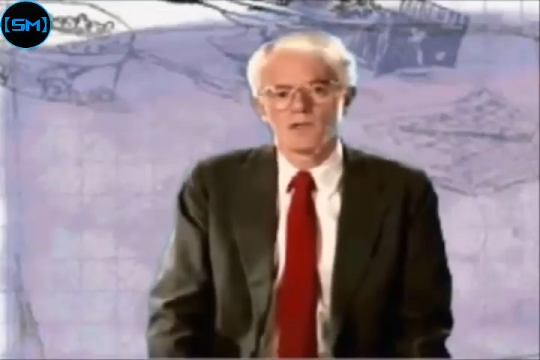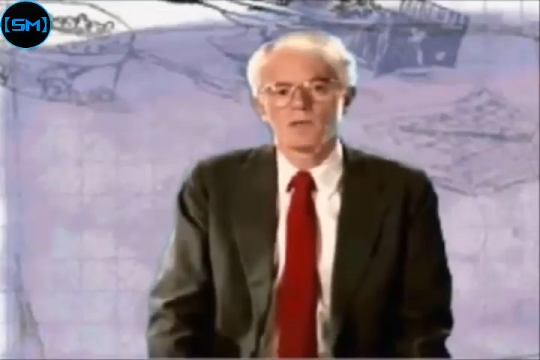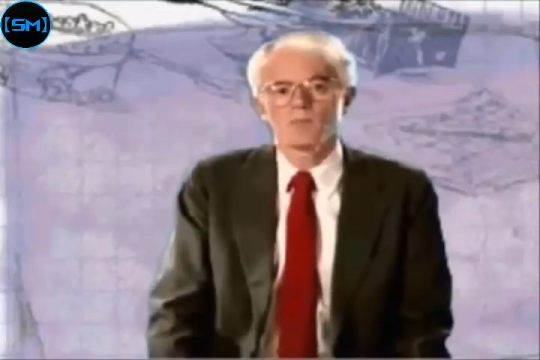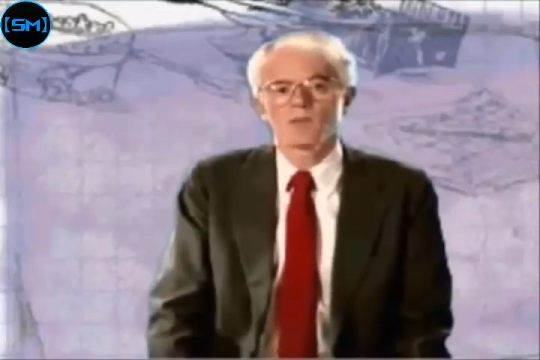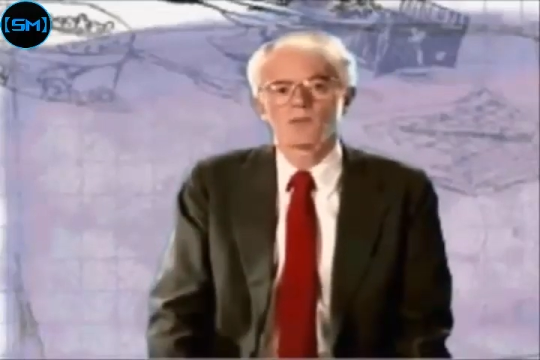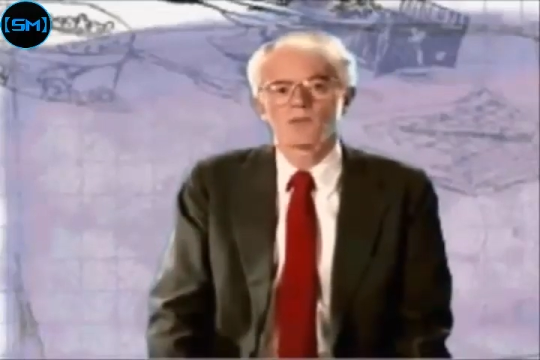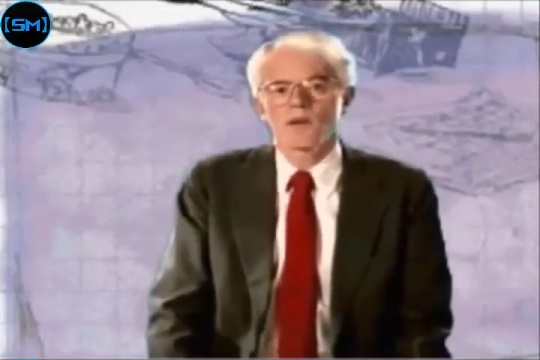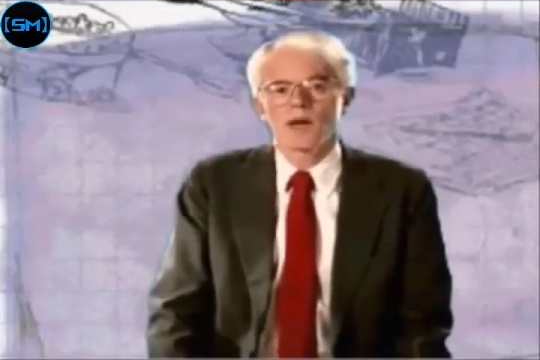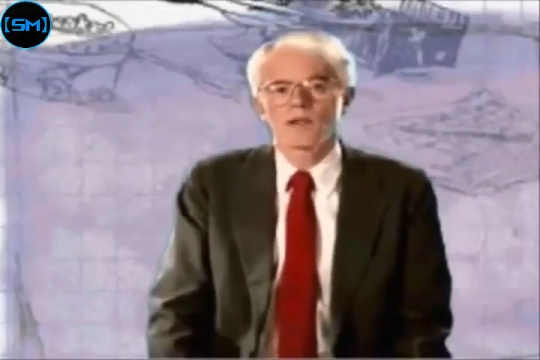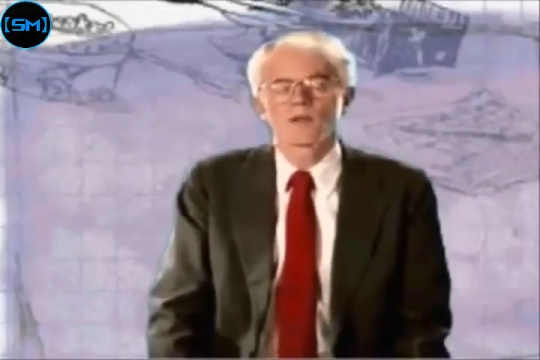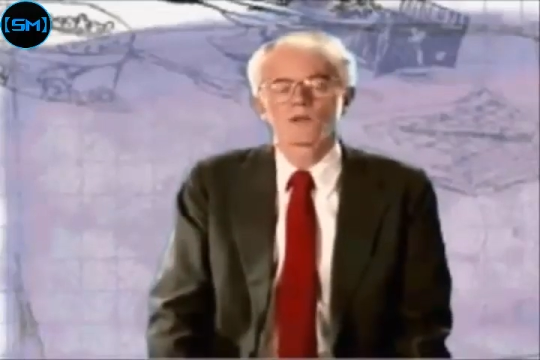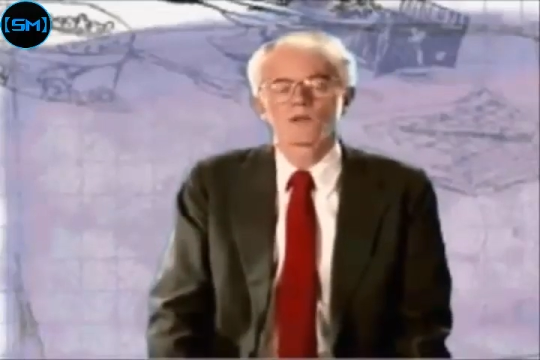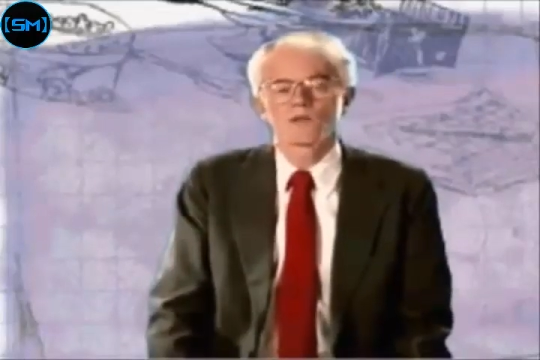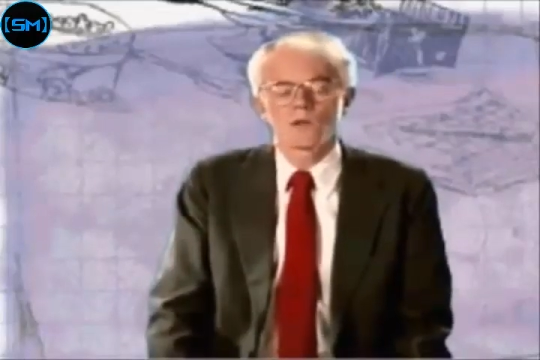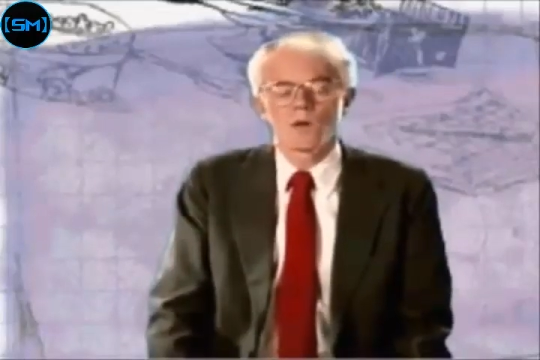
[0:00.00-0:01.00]
People
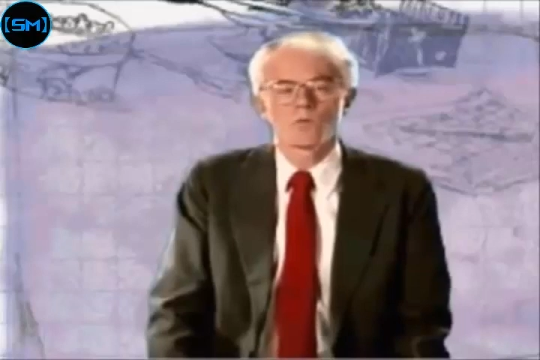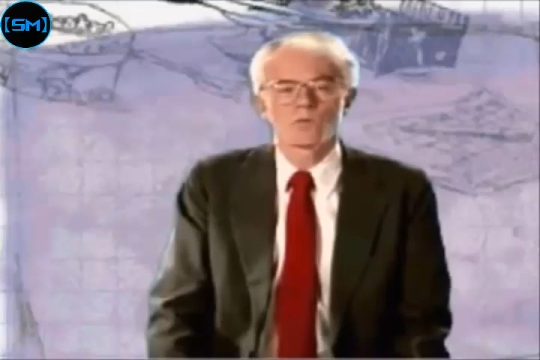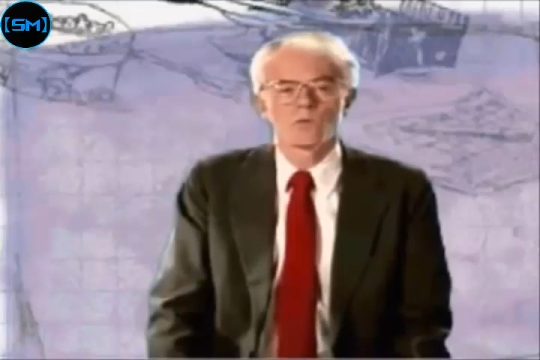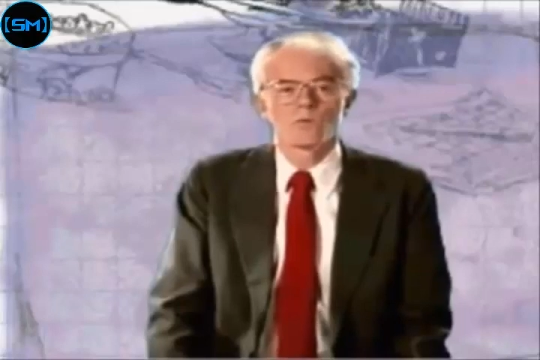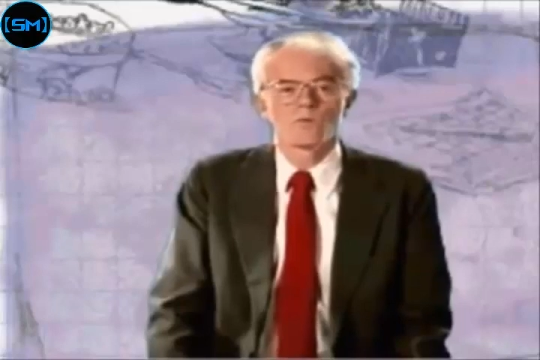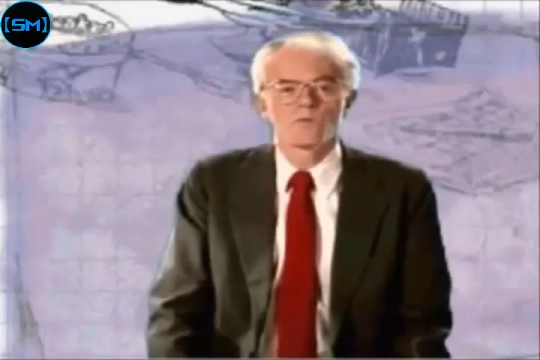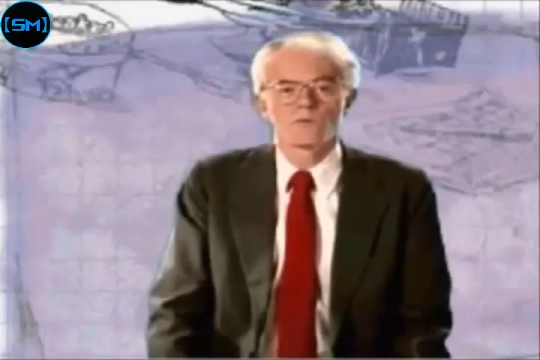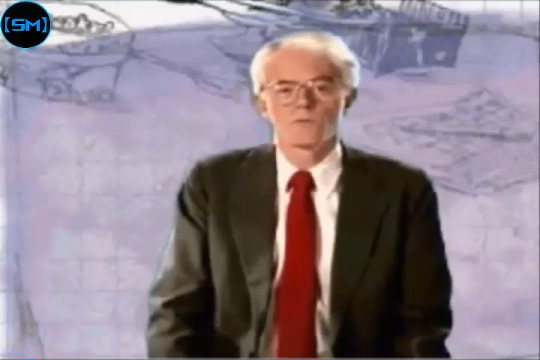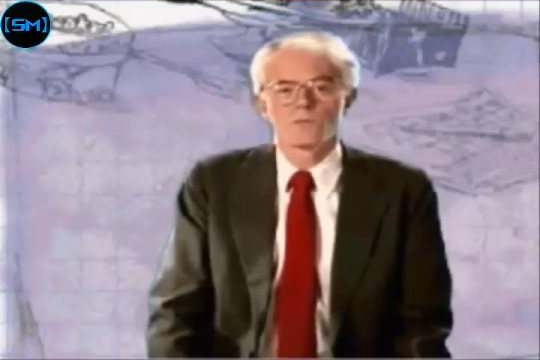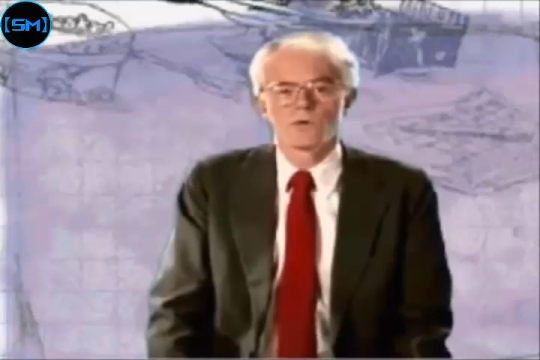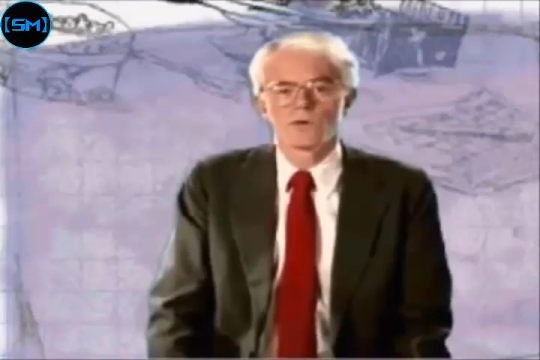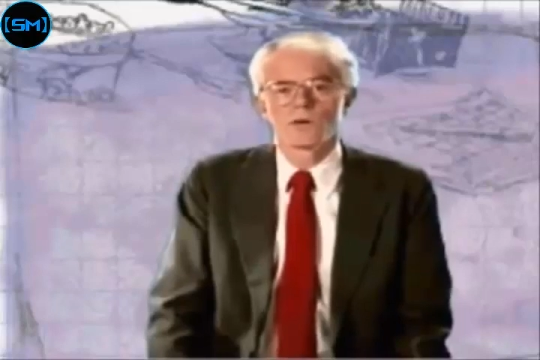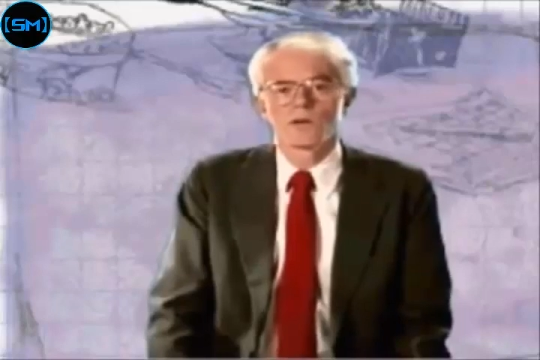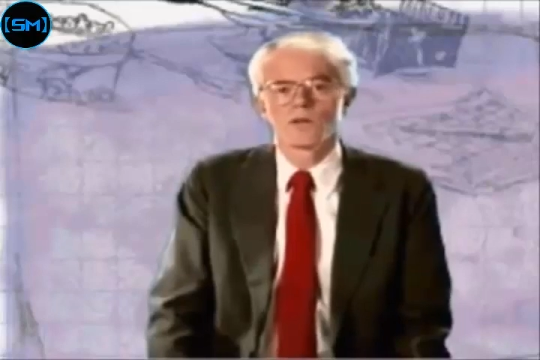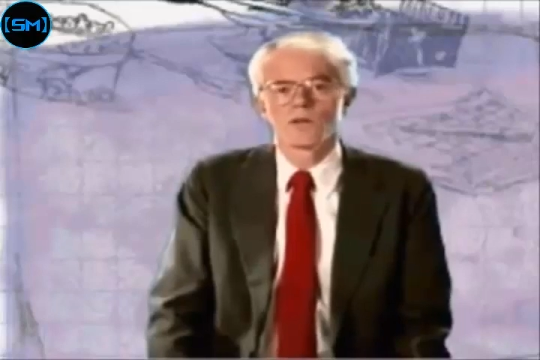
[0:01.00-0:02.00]
thought there was no room for
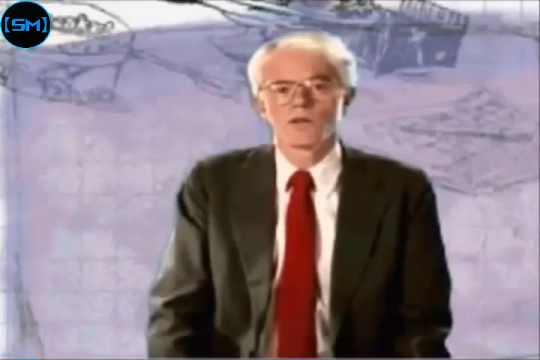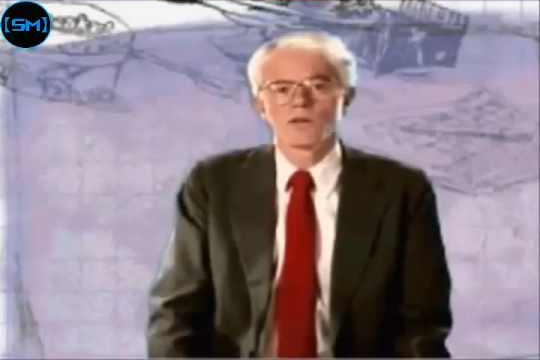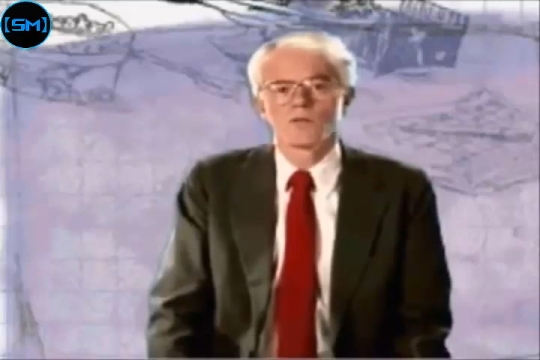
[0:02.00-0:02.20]
more